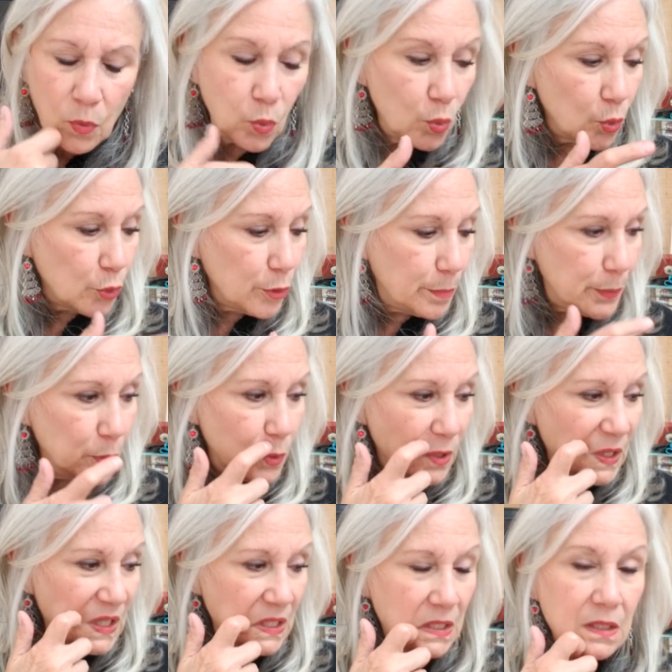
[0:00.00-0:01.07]
or the
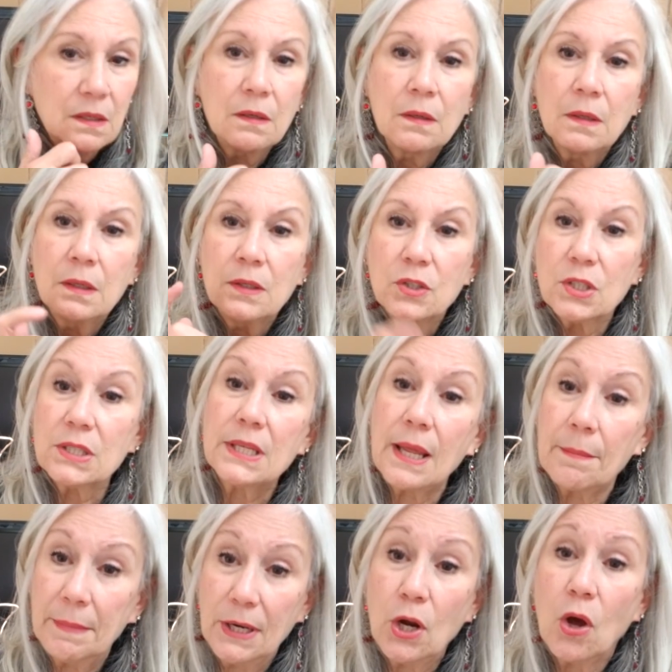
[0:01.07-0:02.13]
punis just
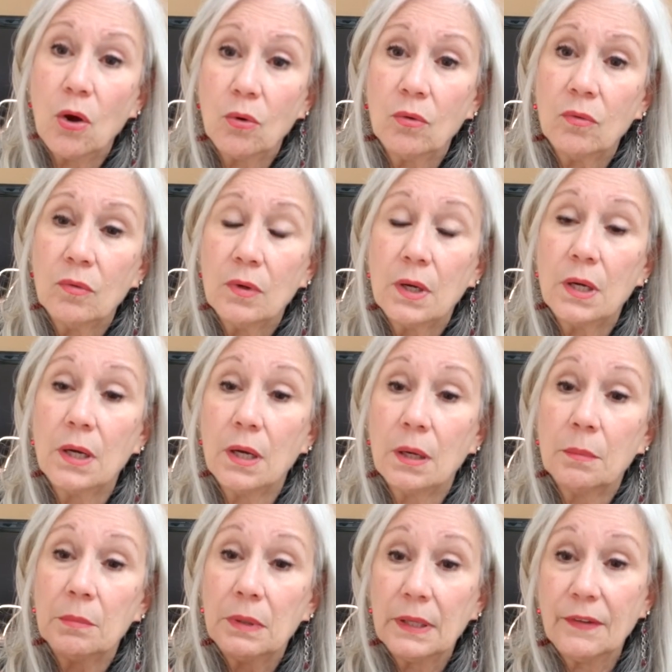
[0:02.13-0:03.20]
let me know
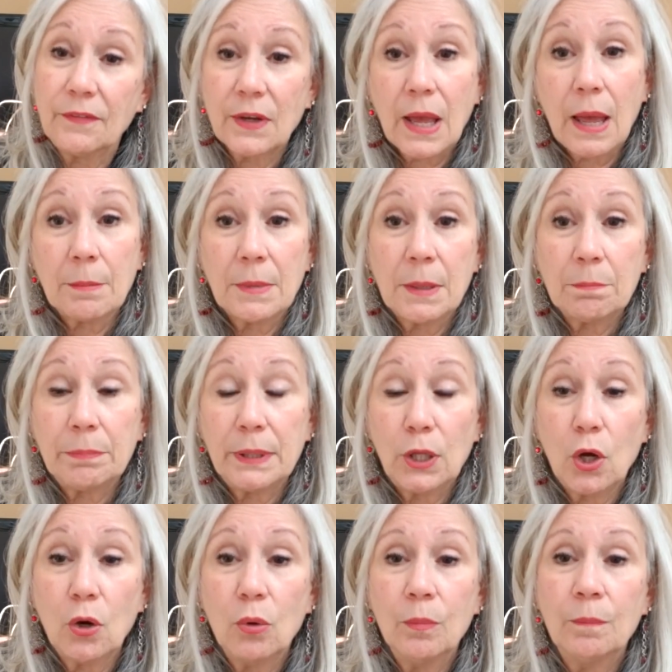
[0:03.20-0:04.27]
um, leave a comment
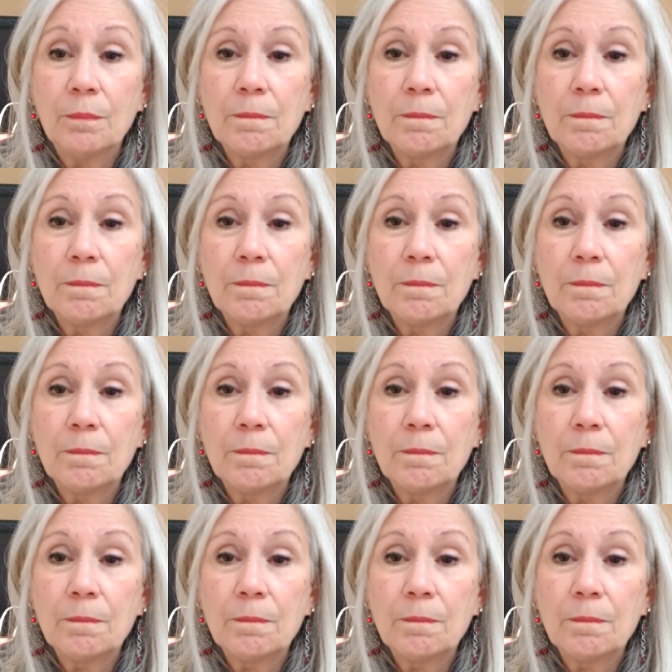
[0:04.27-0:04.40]
below